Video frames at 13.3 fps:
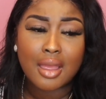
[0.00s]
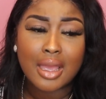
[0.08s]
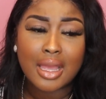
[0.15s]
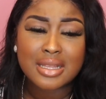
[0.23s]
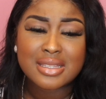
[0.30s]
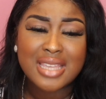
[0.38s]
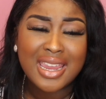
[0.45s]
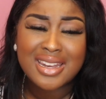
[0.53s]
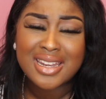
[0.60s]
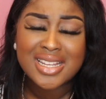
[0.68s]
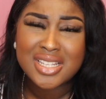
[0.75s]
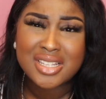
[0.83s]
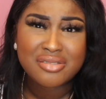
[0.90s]
and take the
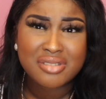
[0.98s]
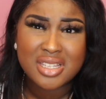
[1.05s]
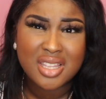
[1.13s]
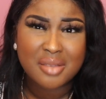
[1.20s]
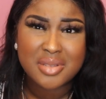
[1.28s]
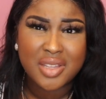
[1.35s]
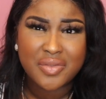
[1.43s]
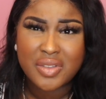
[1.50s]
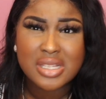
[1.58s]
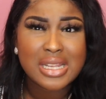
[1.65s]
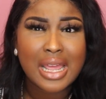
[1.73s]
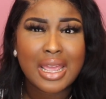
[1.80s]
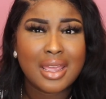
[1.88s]
necessary steps if
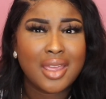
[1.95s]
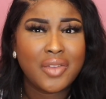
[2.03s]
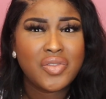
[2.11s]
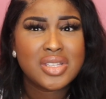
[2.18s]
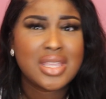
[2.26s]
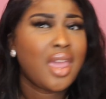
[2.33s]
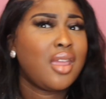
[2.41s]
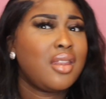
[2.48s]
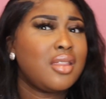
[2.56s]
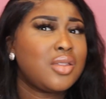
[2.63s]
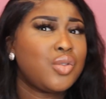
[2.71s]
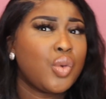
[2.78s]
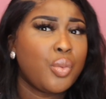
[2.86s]
it's like if it's
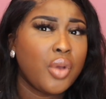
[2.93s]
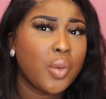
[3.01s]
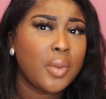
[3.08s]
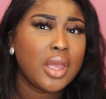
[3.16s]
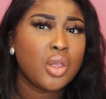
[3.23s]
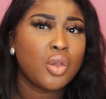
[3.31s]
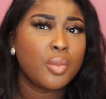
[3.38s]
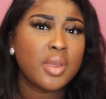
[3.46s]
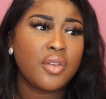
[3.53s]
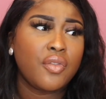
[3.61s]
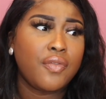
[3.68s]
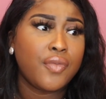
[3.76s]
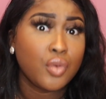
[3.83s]
getting to a point where you're
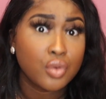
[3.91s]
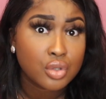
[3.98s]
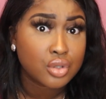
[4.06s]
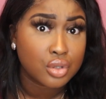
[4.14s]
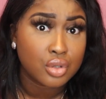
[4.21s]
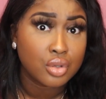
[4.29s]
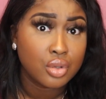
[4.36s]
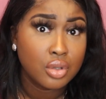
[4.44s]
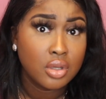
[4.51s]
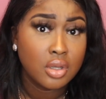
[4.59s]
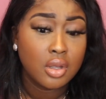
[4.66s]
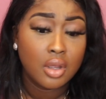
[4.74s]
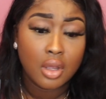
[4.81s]
being forced to
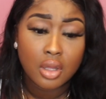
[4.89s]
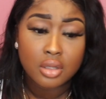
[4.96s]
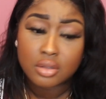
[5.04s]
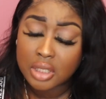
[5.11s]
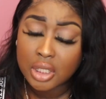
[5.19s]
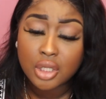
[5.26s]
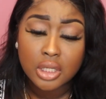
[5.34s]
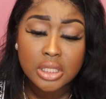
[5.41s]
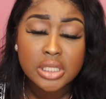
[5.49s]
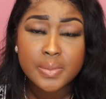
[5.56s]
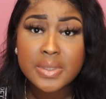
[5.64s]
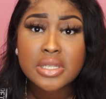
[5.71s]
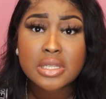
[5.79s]
then you need to
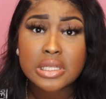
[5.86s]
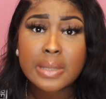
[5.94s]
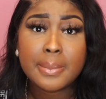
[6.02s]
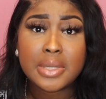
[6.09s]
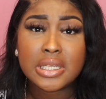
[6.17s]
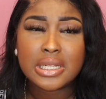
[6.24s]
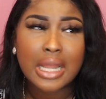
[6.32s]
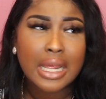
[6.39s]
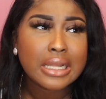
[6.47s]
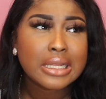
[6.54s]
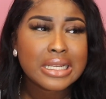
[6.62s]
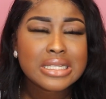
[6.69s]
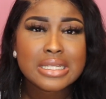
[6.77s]
speak to somebody like
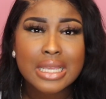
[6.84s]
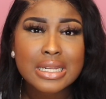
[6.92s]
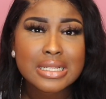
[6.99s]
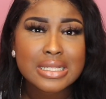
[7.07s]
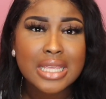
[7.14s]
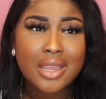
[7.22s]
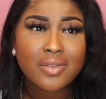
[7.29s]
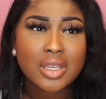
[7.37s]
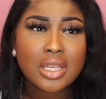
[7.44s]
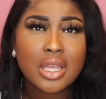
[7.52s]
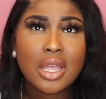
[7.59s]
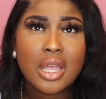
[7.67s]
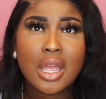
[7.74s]
that's kind of scary
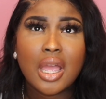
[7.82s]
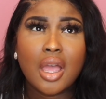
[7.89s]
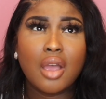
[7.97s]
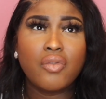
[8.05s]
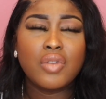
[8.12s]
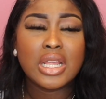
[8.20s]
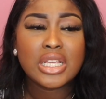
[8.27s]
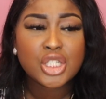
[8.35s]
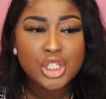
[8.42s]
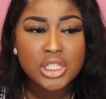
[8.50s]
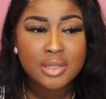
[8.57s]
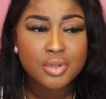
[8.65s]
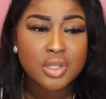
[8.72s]
a
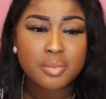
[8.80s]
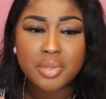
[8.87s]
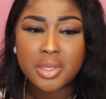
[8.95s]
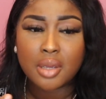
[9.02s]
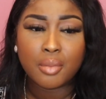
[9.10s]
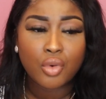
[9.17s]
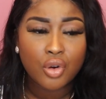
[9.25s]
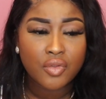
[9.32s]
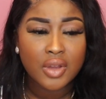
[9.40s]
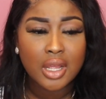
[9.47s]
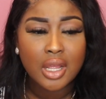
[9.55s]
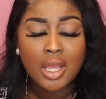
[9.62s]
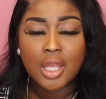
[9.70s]
relationship should be a more of
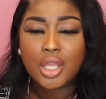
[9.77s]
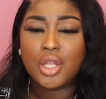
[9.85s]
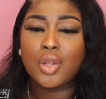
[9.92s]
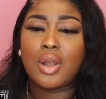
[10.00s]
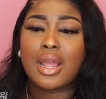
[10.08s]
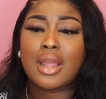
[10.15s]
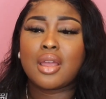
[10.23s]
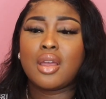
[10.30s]
a you know like